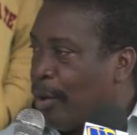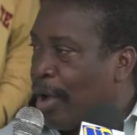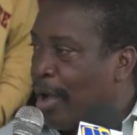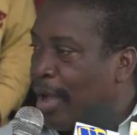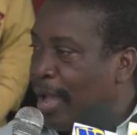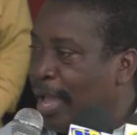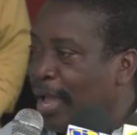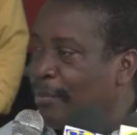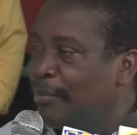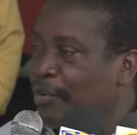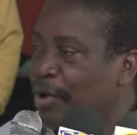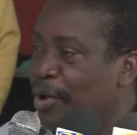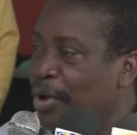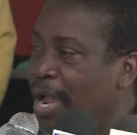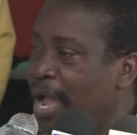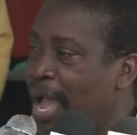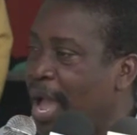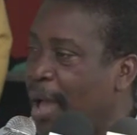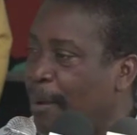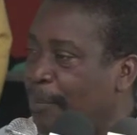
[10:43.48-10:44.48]
I am
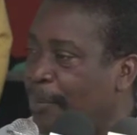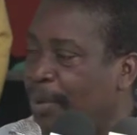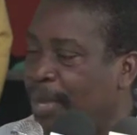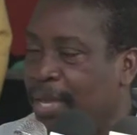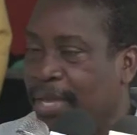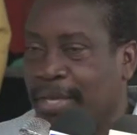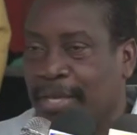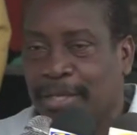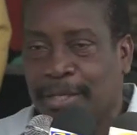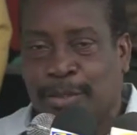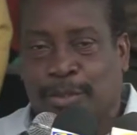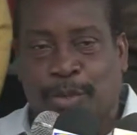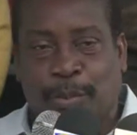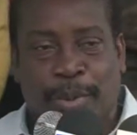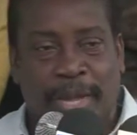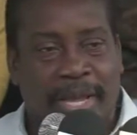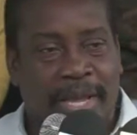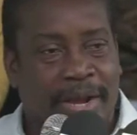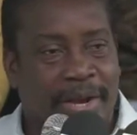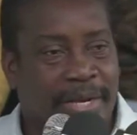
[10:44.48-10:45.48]
very happy to
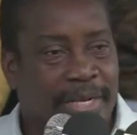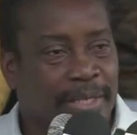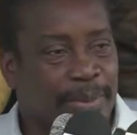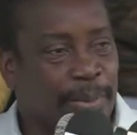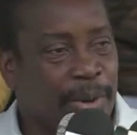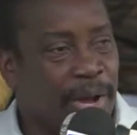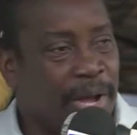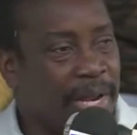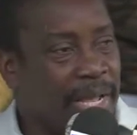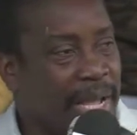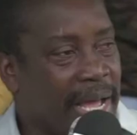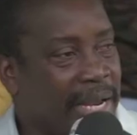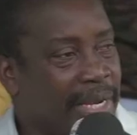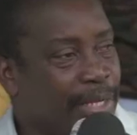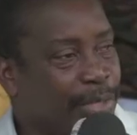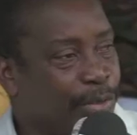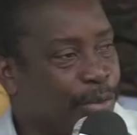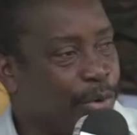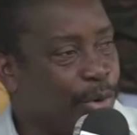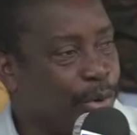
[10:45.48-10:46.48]
be here this morning at
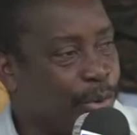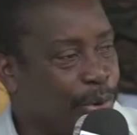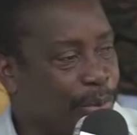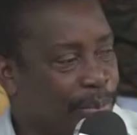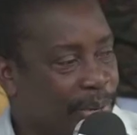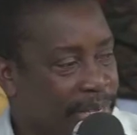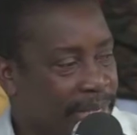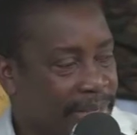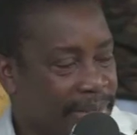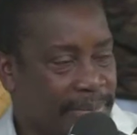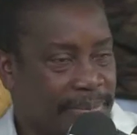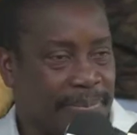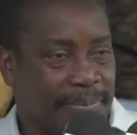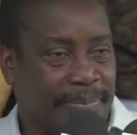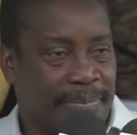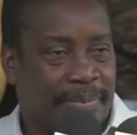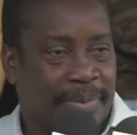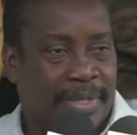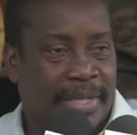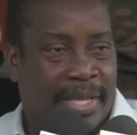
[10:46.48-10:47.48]
this road opening
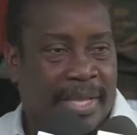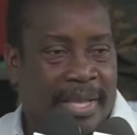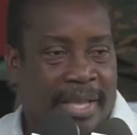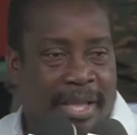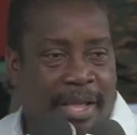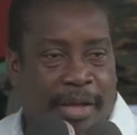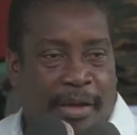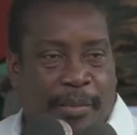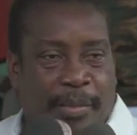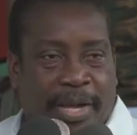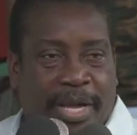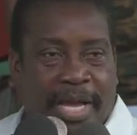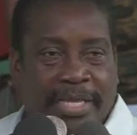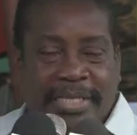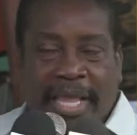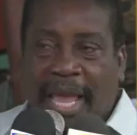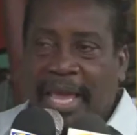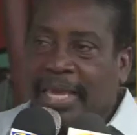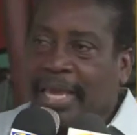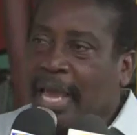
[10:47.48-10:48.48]

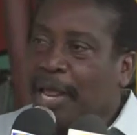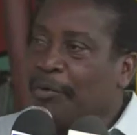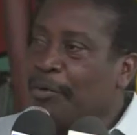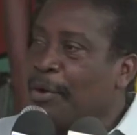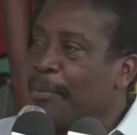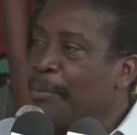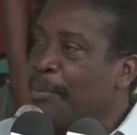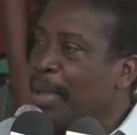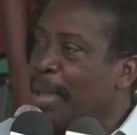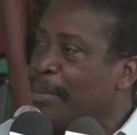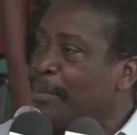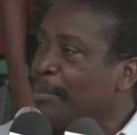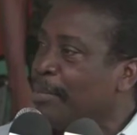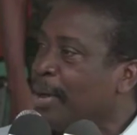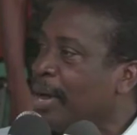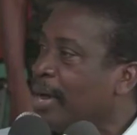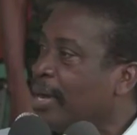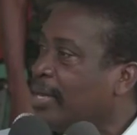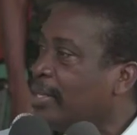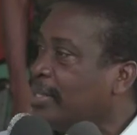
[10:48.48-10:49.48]
because I can
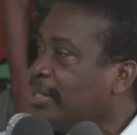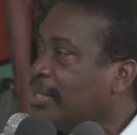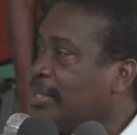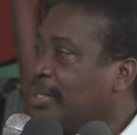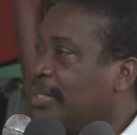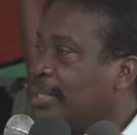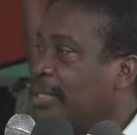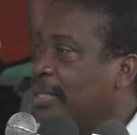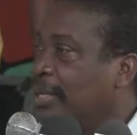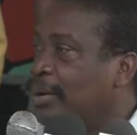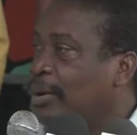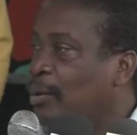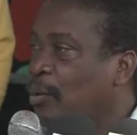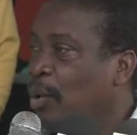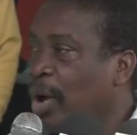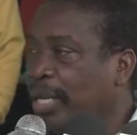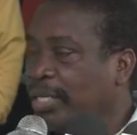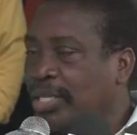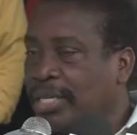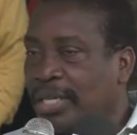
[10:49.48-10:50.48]
remember
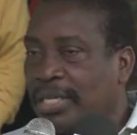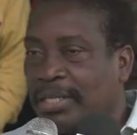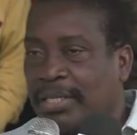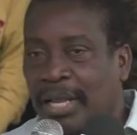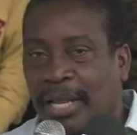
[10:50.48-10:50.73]
watching